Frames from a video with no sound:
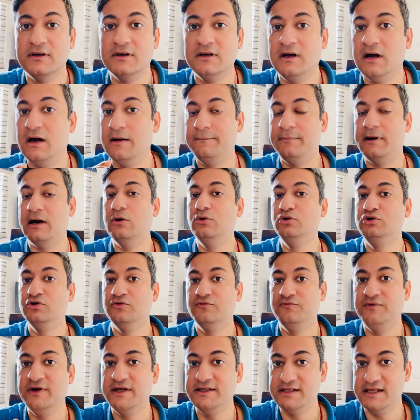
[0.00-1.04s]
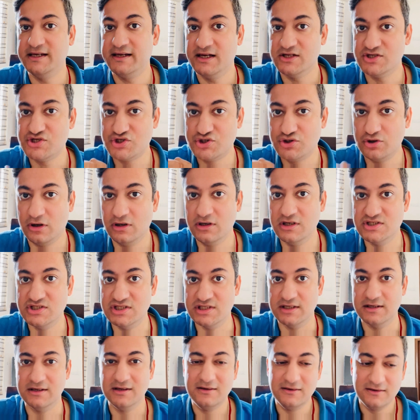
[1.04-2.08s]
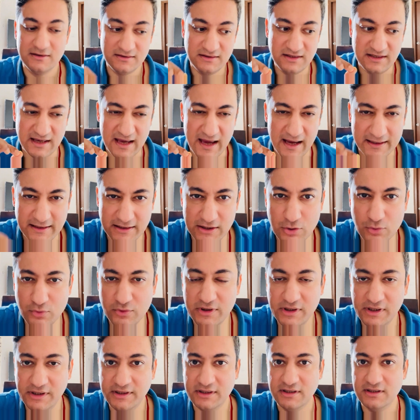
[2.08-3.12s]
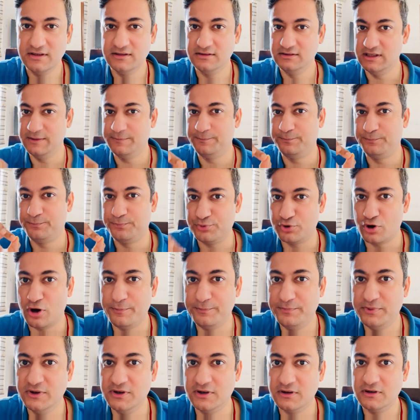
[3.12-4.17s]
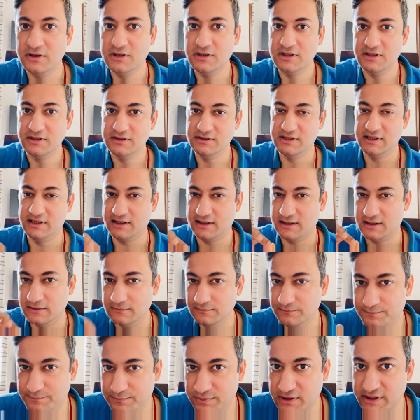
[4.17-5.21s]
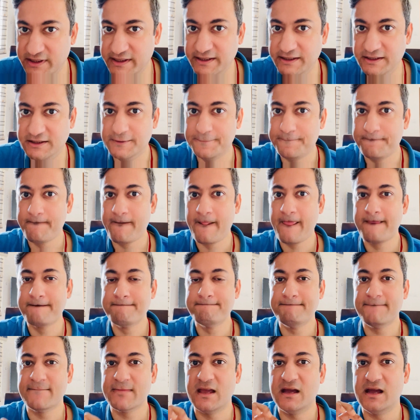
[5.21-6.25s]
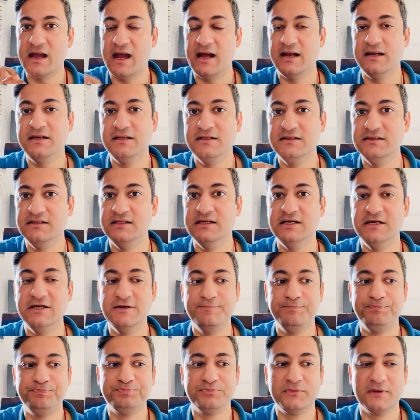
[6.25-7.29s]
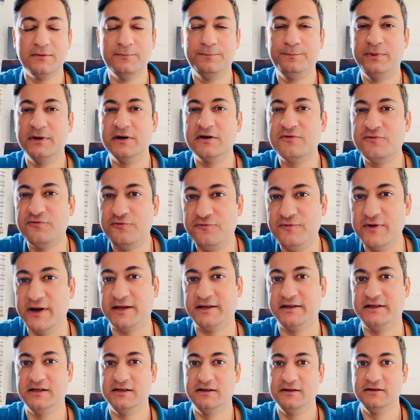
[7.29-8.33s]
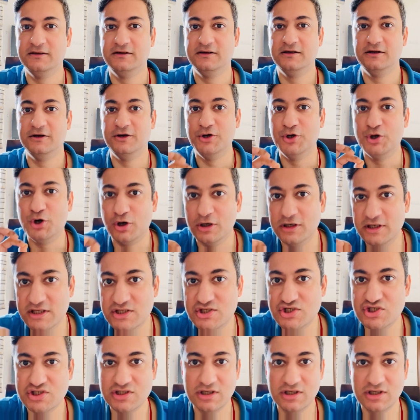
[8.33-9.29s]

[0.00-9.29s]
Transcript: about Vedic astrology. The accurate, the proper, the complete, and the perfect knowledge